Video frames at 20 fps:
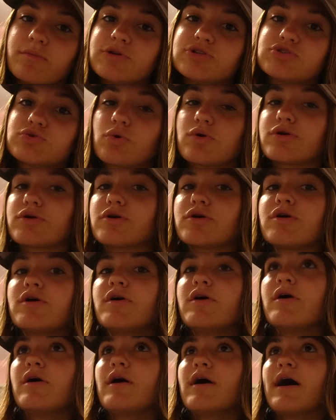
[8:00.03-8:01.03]
bit shorter
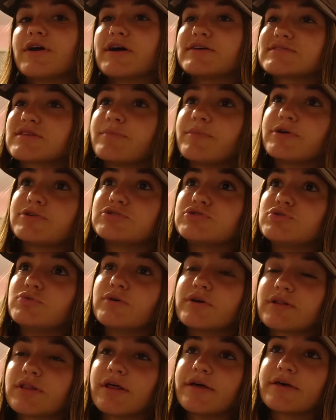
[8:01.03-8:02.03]
as compared to
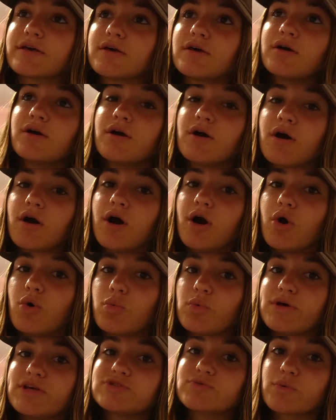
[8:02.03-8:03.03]
doing like a
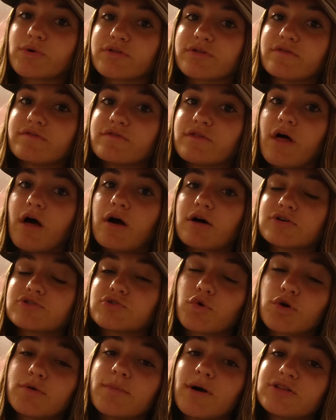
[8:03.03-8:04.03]
week's worth of
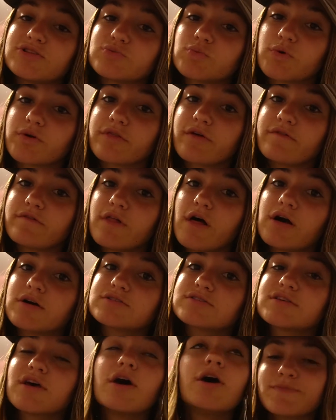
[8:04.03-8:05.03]
vlogs or a month's worth of
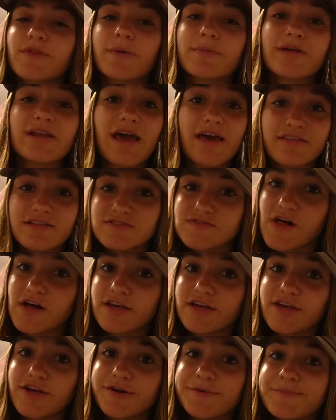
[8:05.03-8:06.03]
vlogs. I'm gonna end this
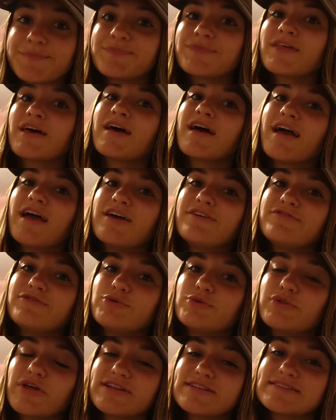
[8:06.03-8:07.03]
vlog here. If
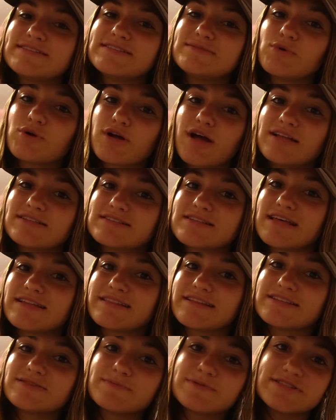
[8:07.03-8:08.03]
you would like to see more content
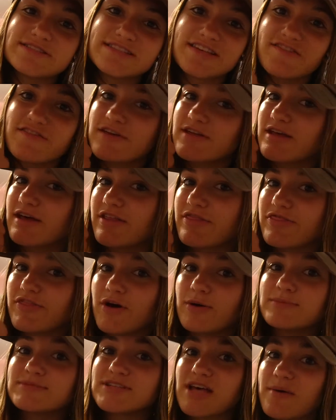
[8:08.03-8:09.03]
like this, please give it a
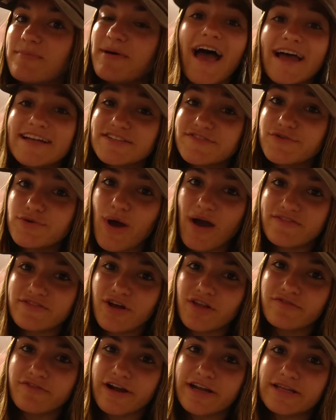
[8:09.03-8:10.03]
thumbs up. And if you haven't
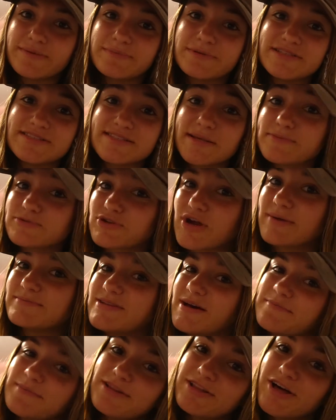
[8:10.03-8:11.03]
already, please subscribe
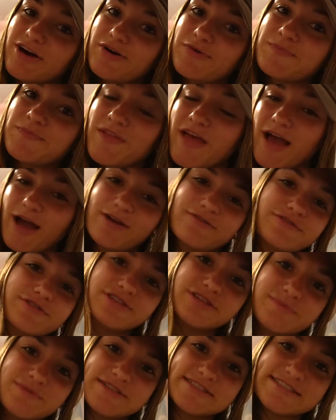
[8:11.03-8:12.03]
down below. I'd
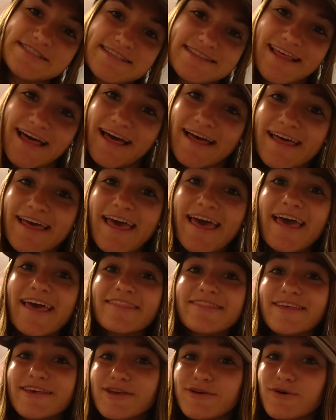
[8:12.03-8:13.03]
really appreciate that.
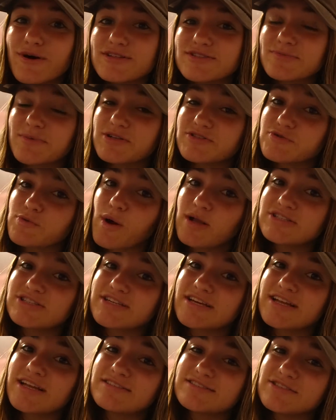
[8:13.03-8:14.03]
Thank you all so much for
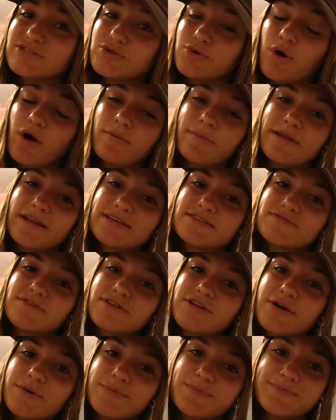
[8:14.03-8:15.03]
watching and I'll see you all in my next
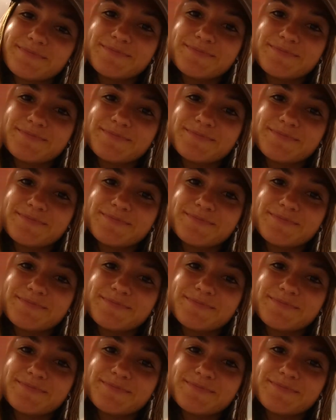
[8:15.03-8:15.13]
video.